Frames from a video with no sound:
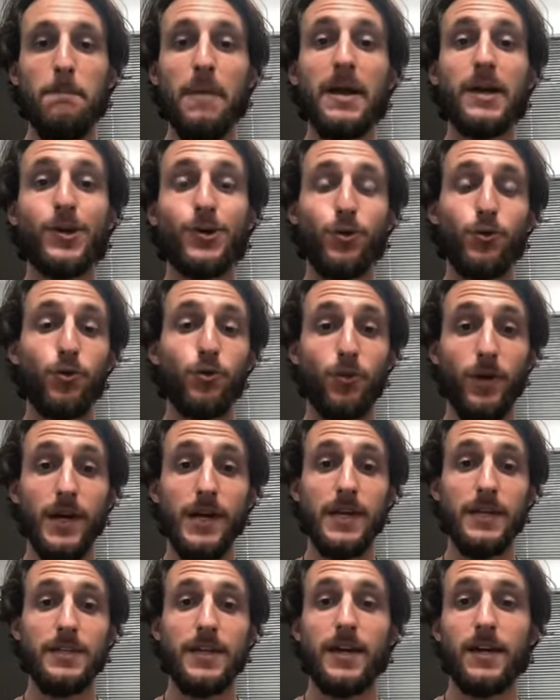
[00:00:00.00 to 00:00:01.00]
medical
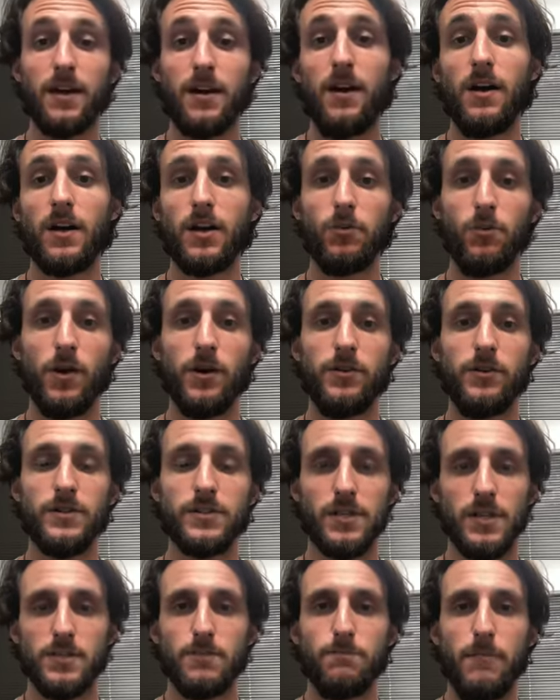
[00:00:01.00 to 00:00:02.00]
grade that Kangen water
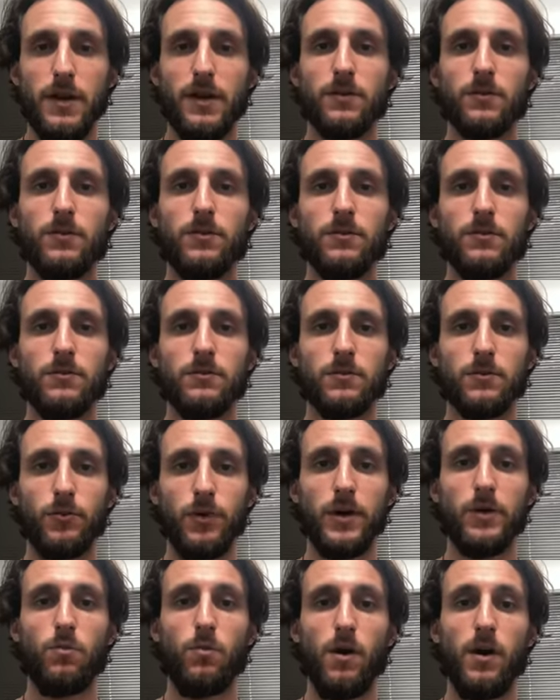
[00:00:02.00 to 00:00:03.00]
is, because medical
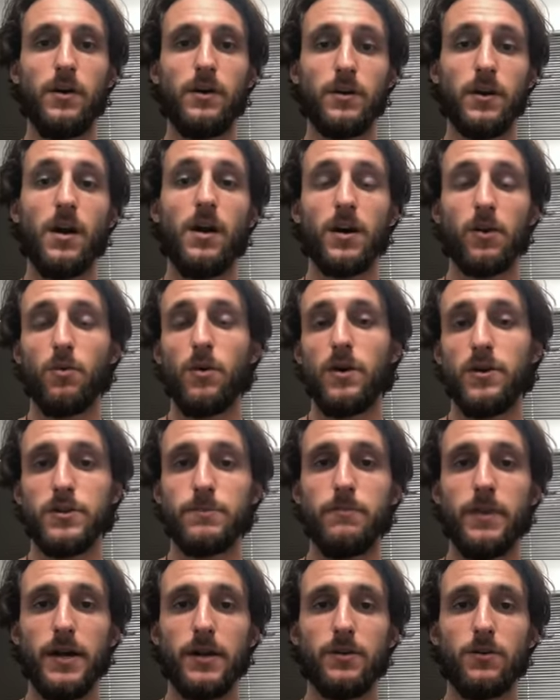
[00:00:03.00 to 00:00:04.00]
grade water, Kangen water
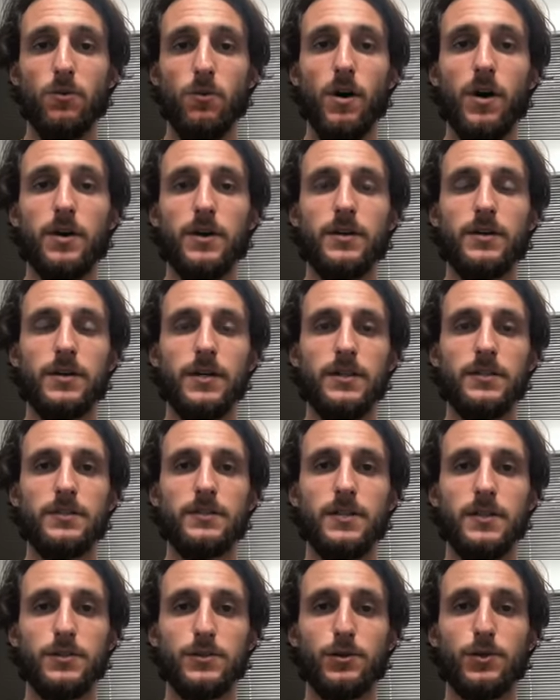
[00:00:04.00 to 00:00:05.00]
is medical water.
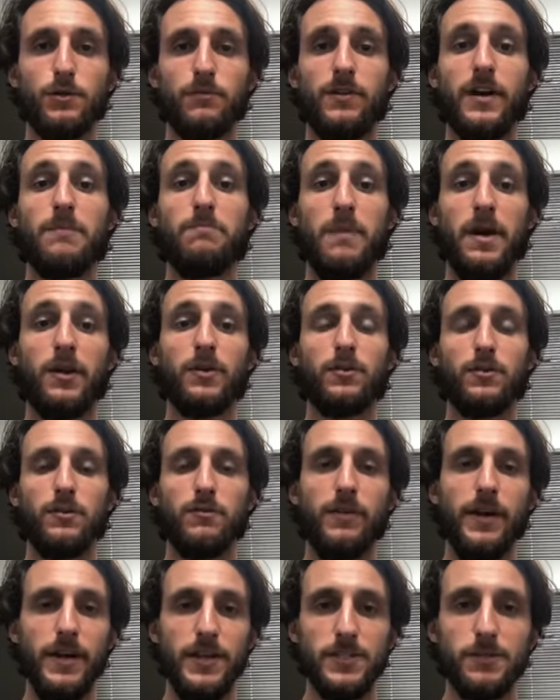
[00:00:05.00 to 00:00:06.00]
It's certified medical
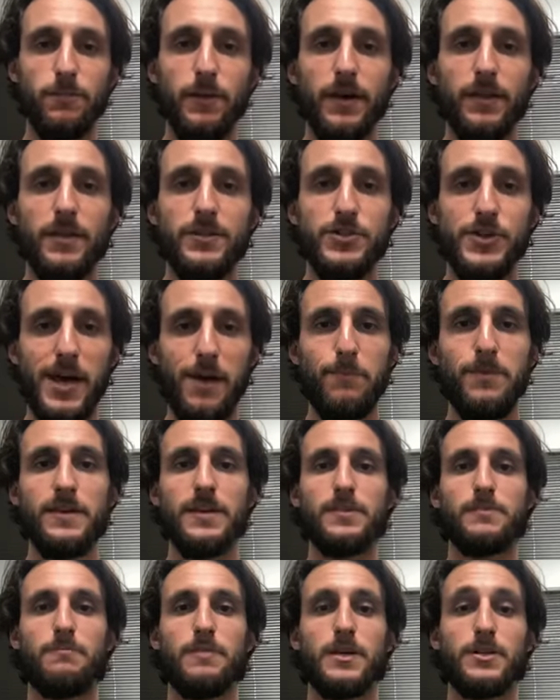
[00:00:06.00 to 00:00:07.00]
device by the
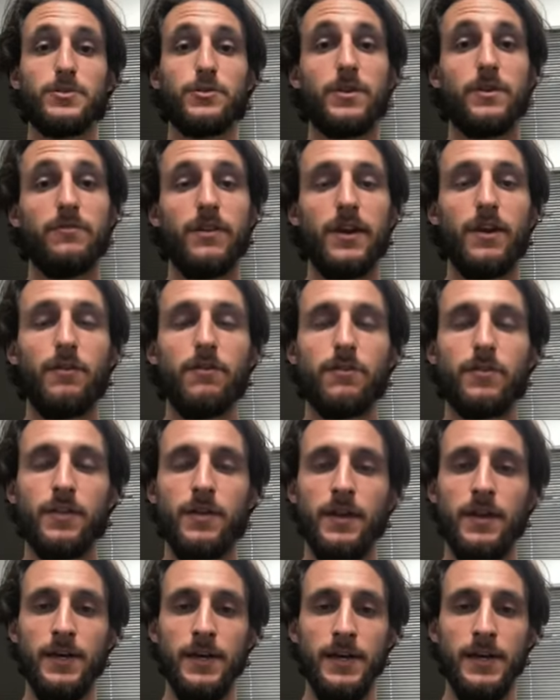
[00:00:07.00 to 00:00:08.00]
Japanese Ministry of Health.
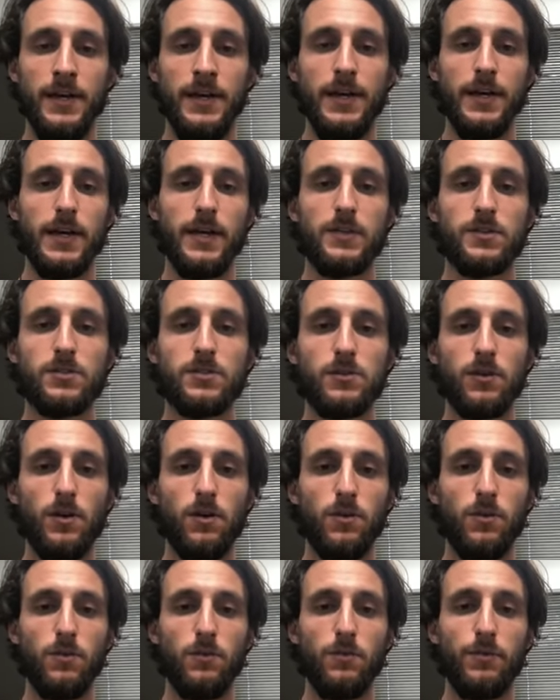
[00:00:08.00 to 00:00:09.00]
And
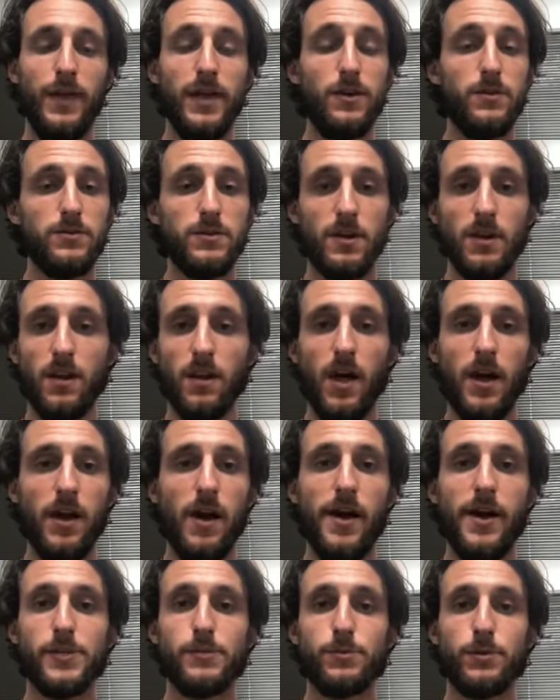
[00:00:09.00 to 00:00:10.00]
so they use it in a lot
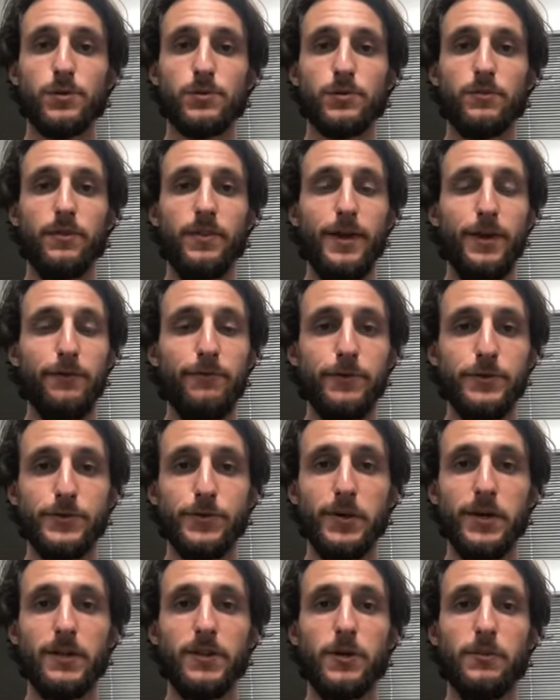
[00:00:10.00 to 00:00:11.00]
of hospitals over there for
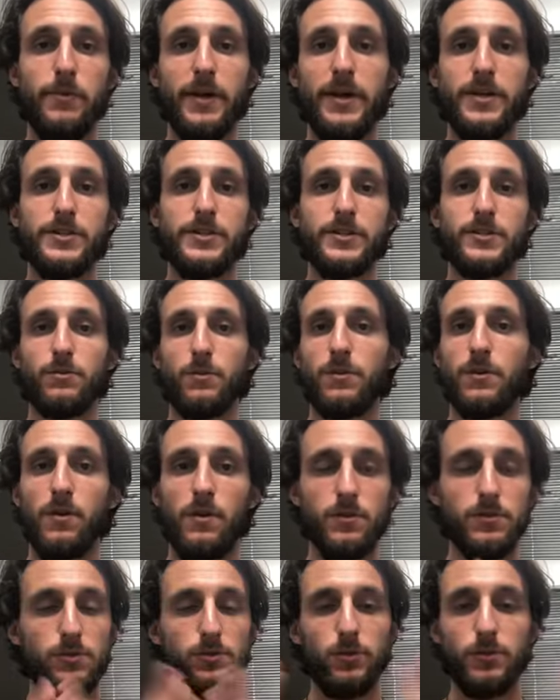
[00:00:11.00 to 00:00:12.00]
treating their patients with
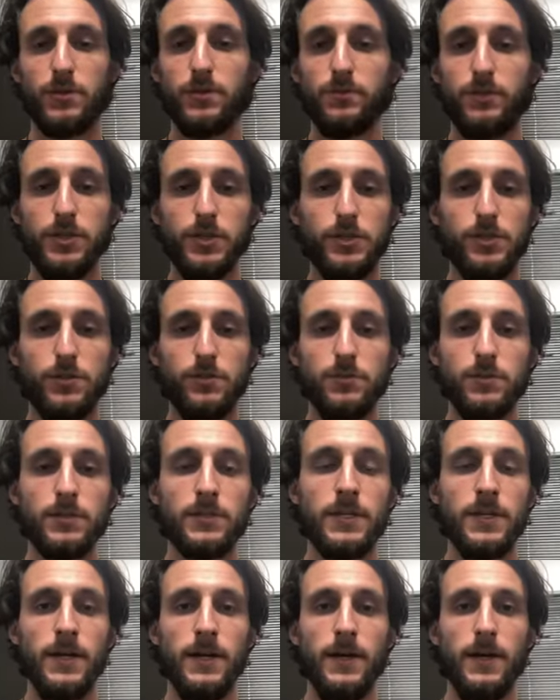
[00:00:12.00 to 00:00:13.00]
all sorts of
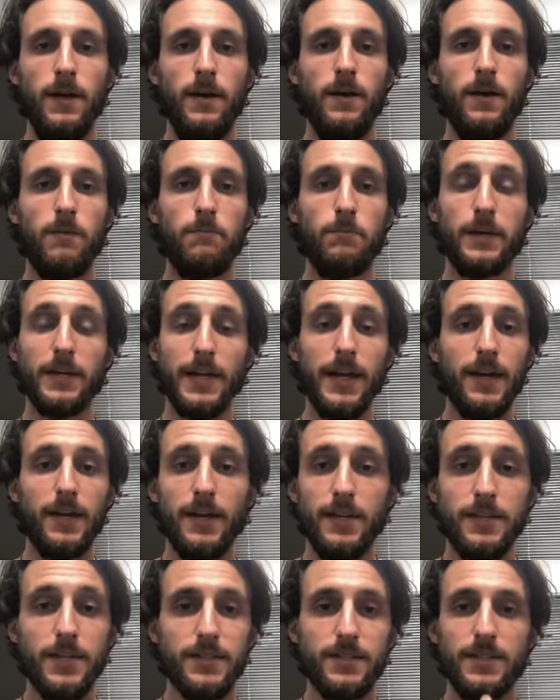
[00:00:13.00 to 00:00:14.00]
issues. But again,
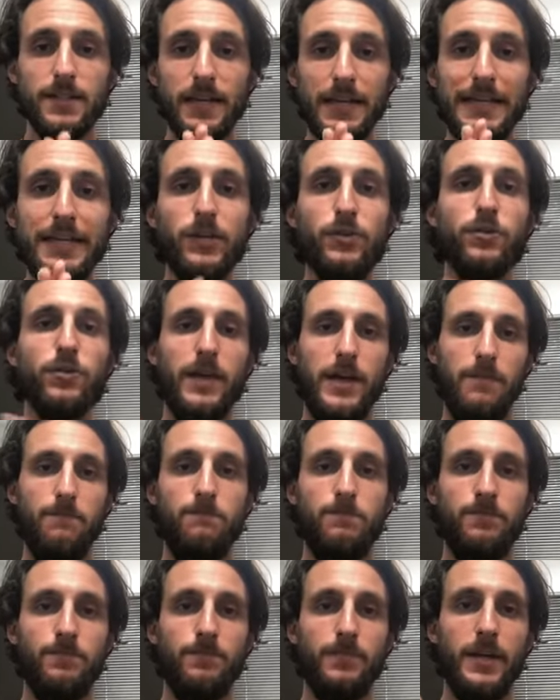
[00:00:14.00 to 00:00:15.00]
it doesn't heal
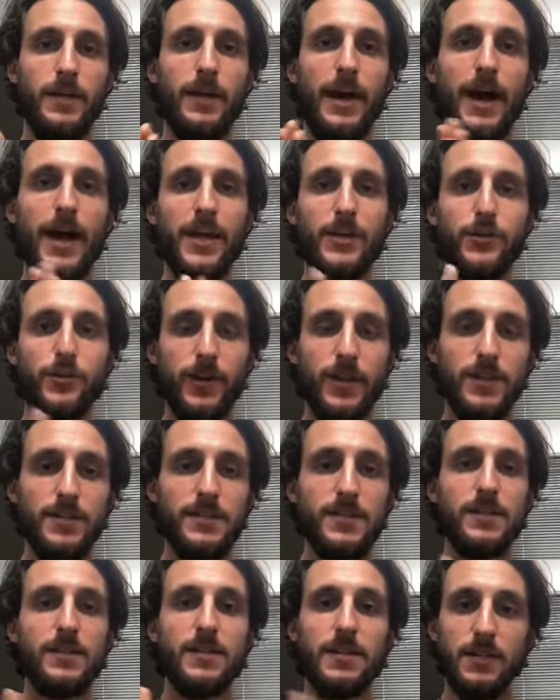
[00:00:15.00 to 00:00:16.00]
them. It
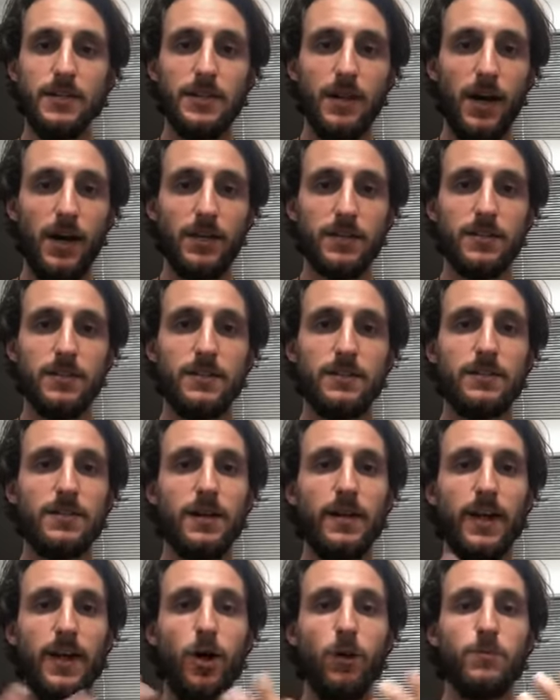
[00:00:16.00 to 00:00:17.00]
hydrates and detoxes
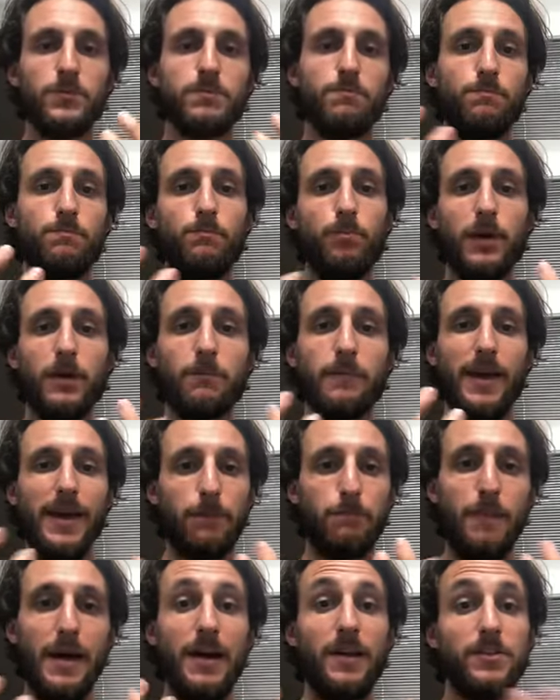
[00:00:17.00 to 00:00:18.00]
and helps bring
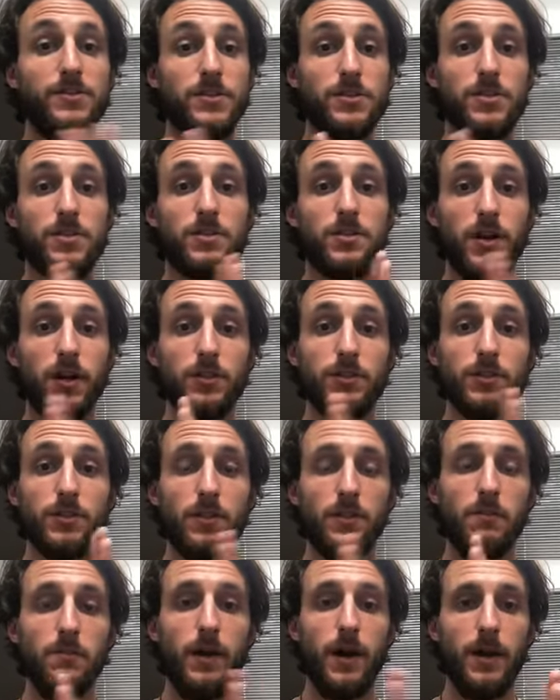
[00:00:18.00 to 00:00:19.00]
back balance and structure
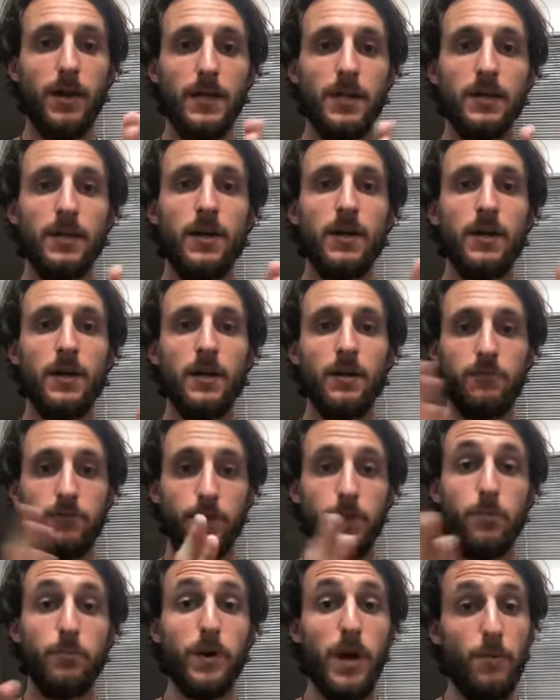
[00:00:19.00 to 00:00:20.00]
to the body
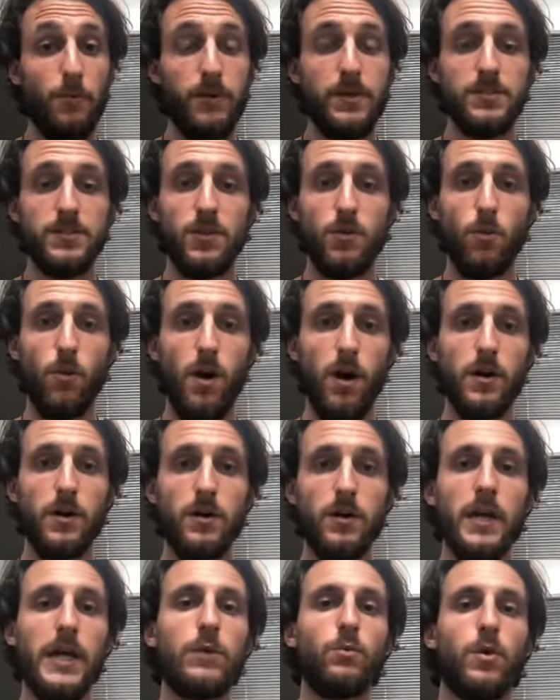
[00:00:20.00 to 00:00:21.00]
from the properties in the
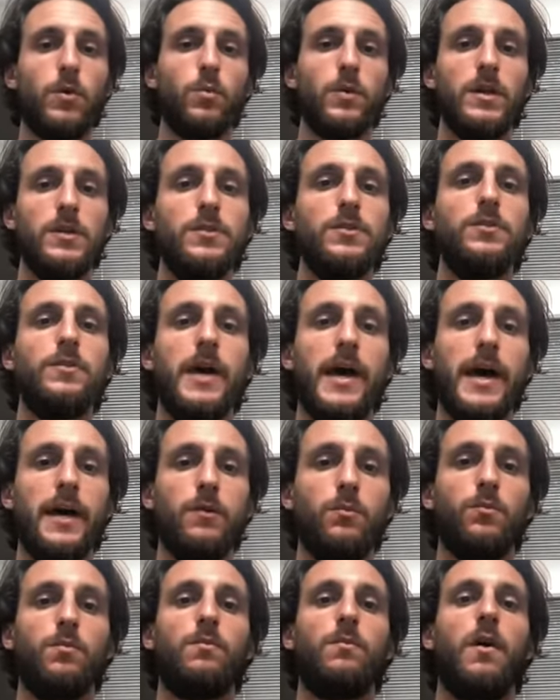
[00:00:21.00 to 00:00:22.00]
water. And when we do
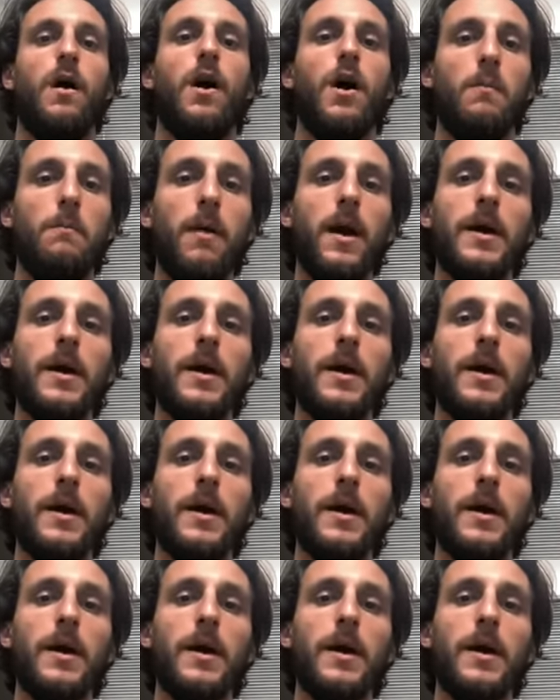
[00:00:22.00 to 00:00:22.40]
that, our